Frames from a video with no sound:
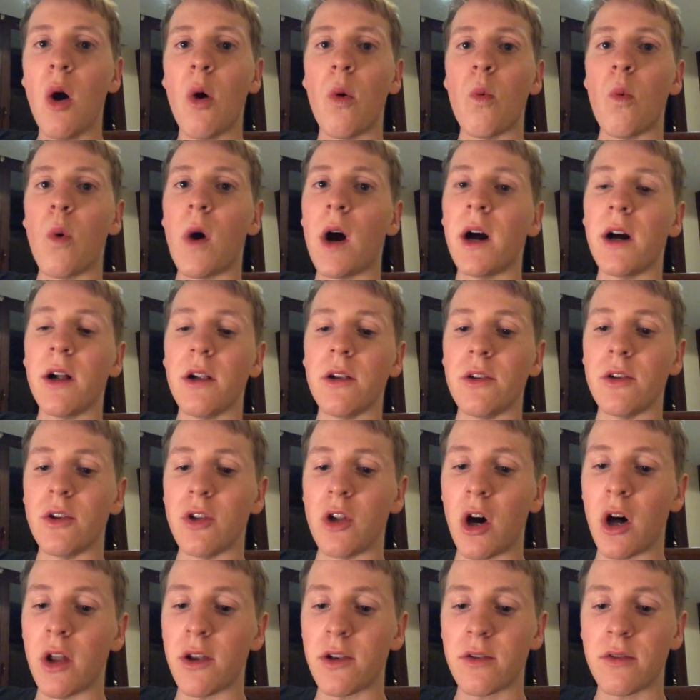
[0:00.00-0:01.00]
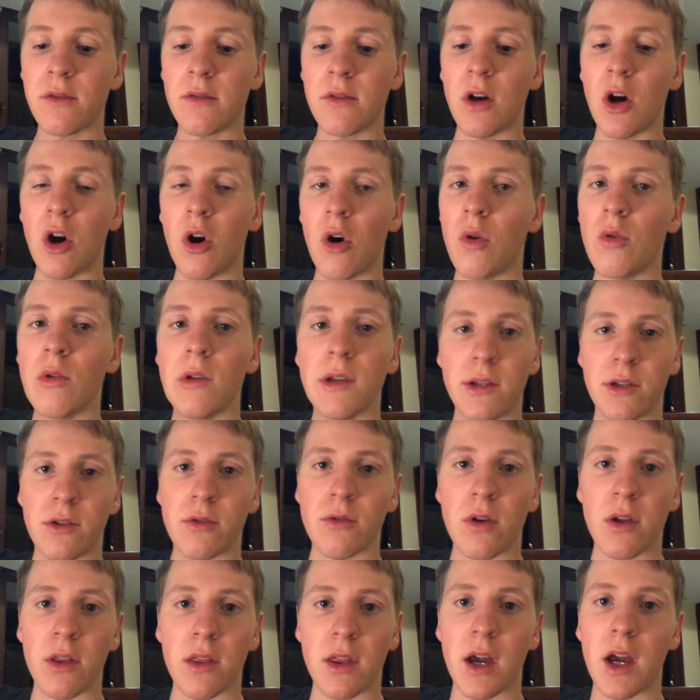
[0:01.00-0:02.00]
while not only
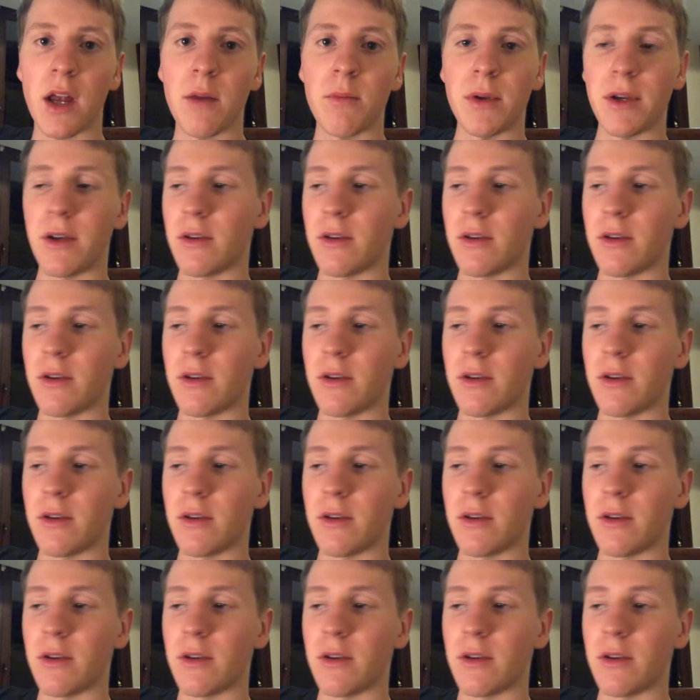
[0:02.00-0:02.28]
doing that,